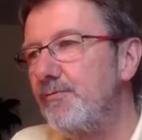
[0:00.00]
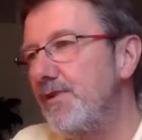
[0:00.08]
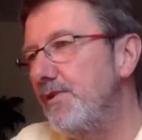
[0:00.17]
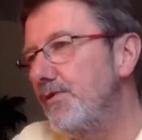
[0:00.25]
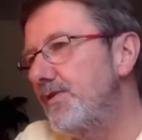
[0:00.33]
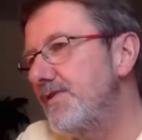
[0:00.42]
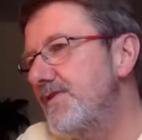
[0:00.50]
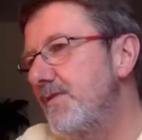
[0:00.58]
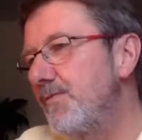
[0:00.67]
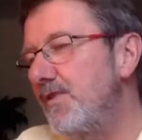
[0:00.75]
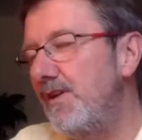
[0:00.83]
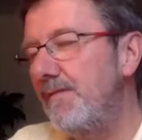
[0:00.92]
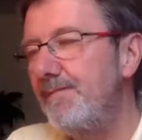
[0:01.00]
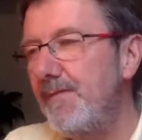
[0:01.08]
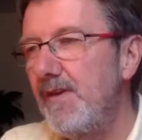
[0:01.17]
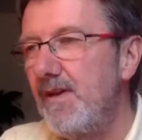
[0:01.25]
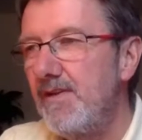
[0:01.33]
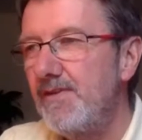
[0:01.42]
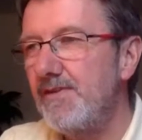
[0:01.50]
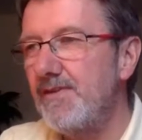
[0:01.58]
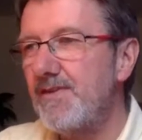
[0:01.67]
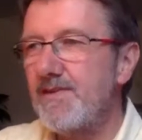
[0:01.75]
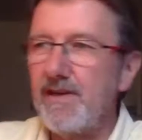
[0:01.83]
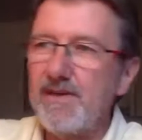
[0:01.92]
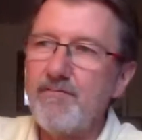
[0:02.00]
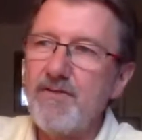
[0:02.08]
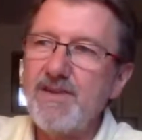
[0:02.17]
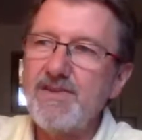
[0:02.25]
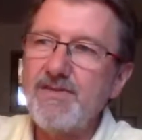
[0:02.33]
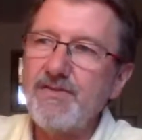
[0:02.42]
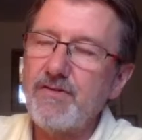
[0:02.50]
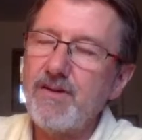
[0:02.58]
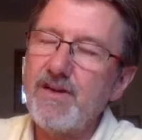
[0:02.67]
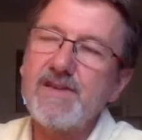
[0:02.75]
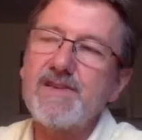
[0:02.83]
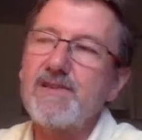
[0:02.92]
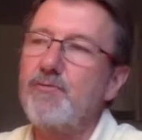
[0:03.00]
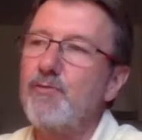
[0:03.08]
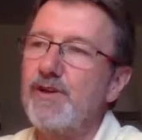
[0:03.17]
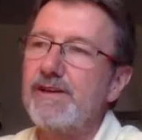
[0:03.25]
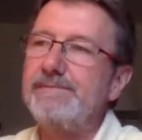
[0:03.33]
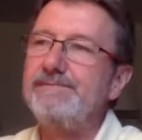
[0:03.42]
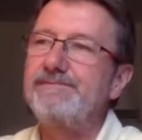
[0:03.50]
But look at something to the side. Rest your eyes somewhere.